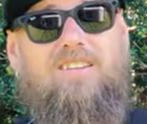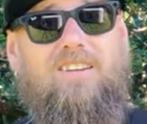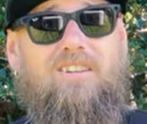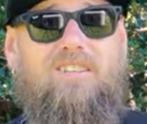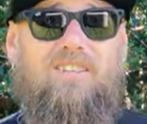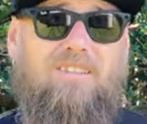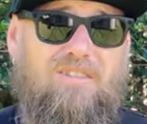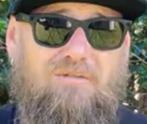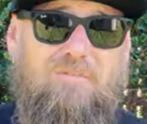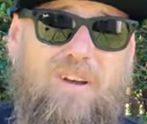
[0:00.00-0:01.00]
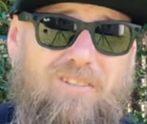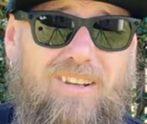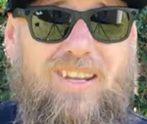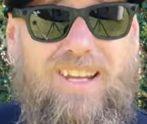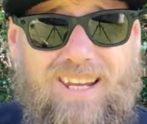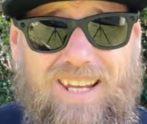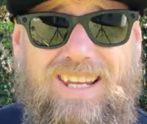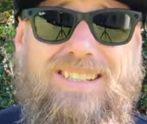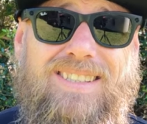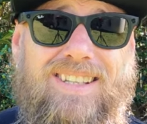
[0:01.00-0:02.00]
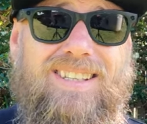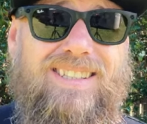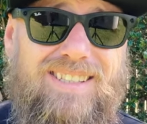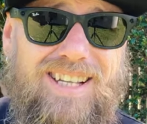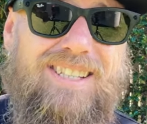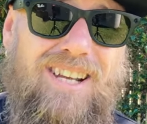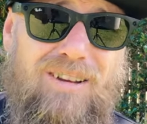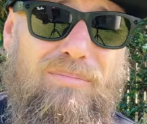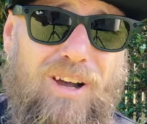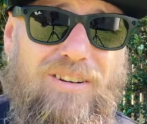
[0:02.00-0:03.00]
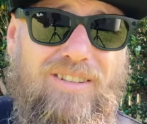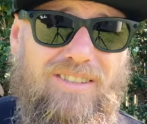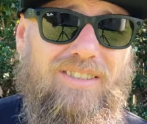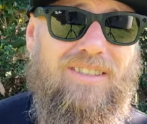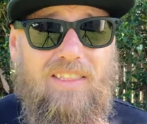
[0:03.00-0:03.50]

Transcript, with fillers: So the remote is such a bonus.